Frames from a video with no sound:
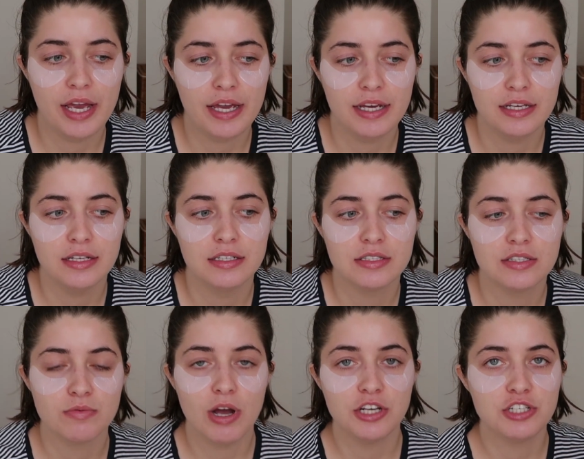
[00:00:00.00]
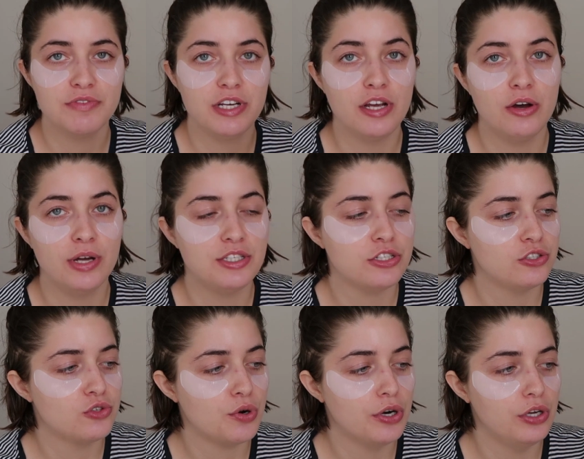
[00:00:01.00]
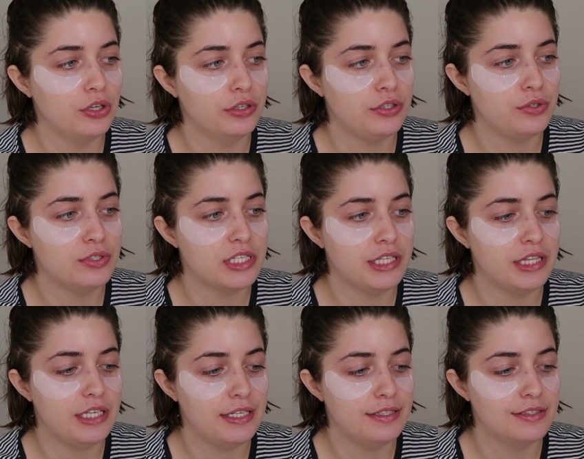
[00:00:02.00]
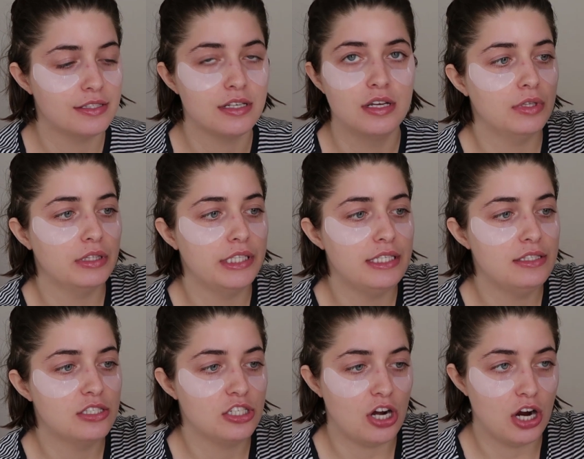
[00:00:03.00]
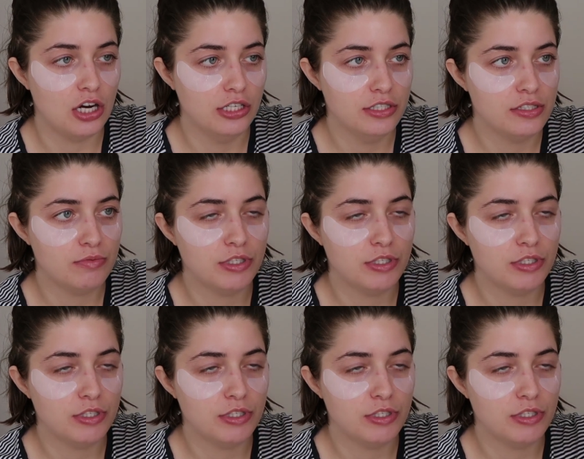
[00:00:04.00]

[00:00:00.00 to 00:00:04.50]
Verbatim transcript: a swatch video and tutorial using these lid stars,